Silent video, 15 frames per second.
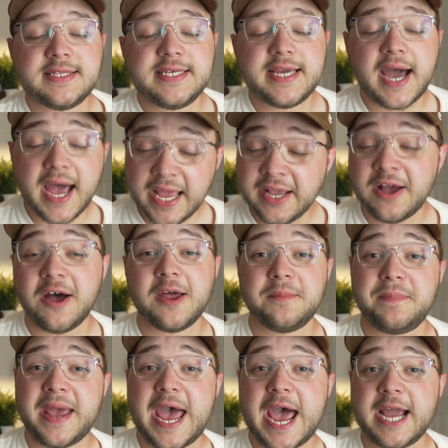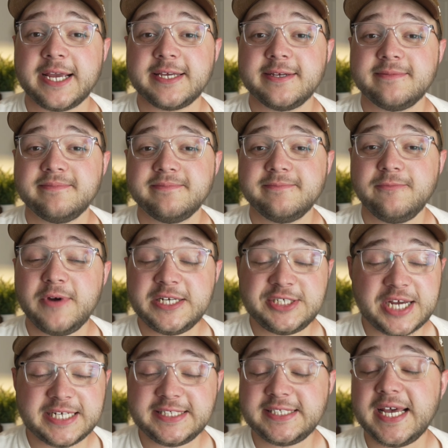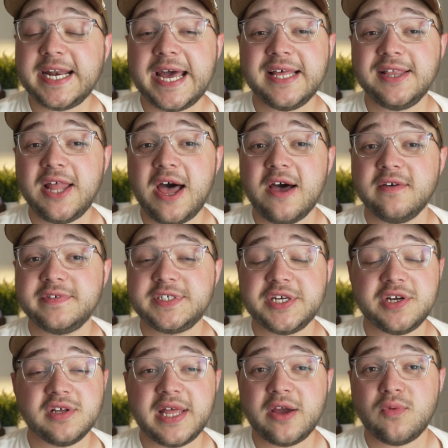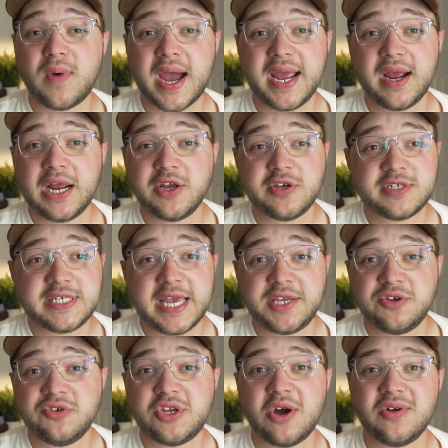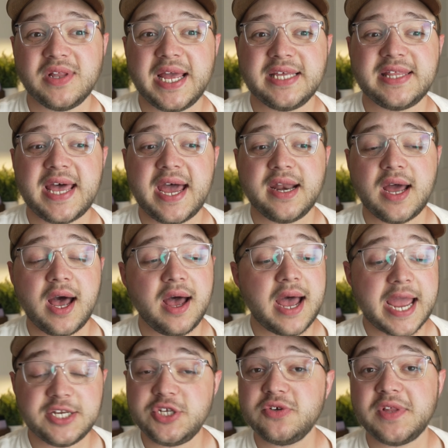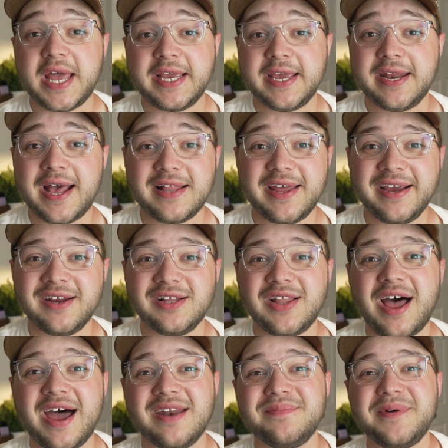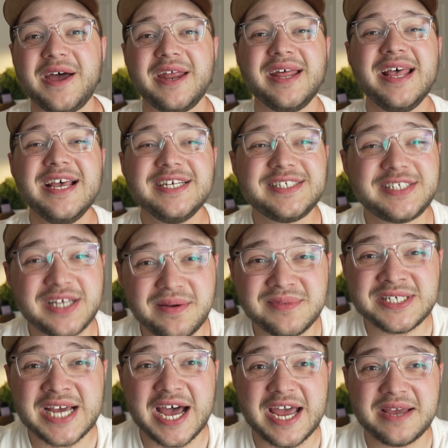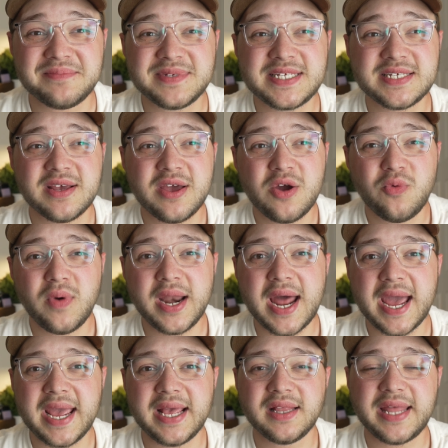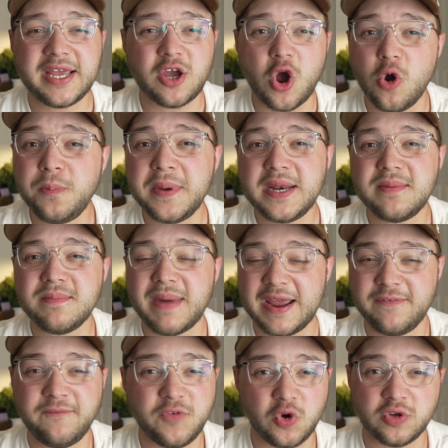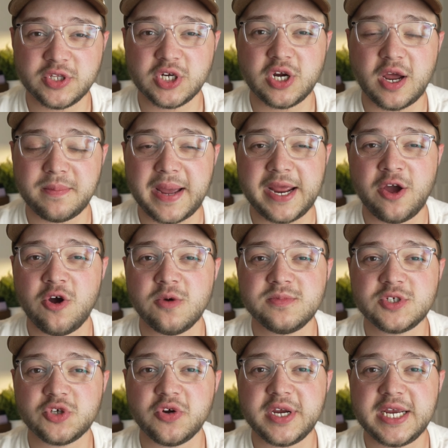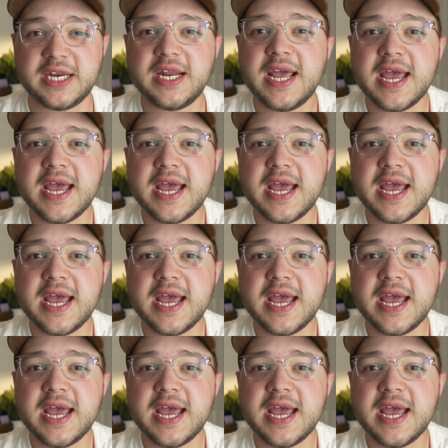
the icon pack, which I said I love. So you're like, why are you saying you don't like that? I do like it. I like it a lot, but sometimes when I open my folder on my home screen,